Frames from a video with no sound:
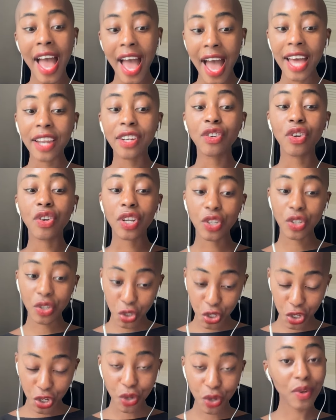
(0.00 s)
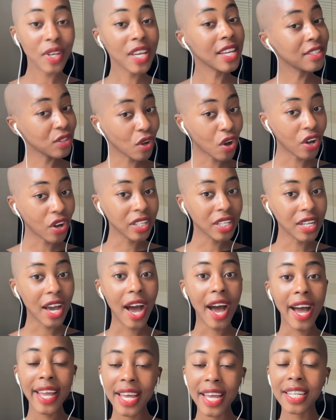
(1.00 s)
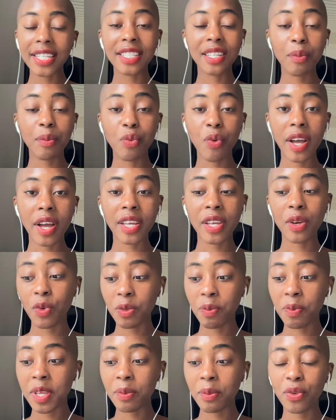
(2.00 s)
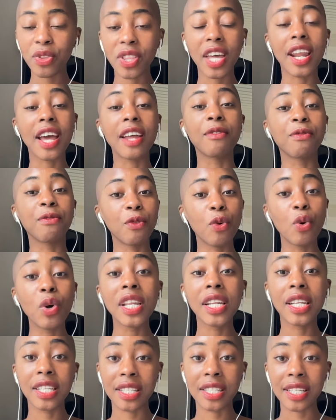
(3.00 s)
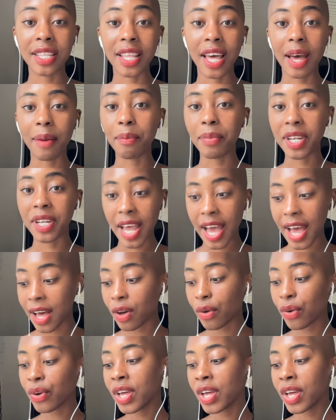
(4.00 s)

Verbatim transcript: And two years on, I ended up working with people that had fallen into that, but now